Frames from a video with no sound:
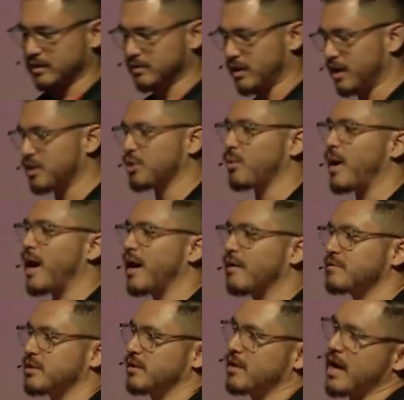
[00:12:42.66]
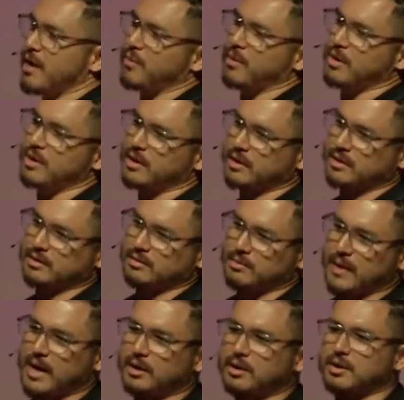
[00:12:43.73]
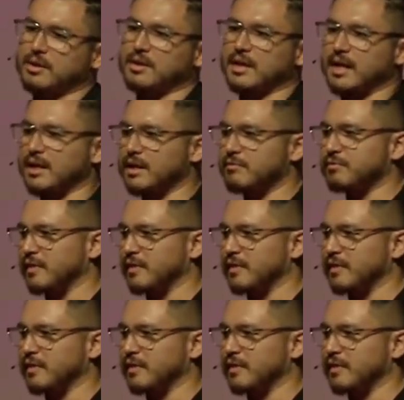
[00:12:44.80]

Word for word: and other wives are at work around her getting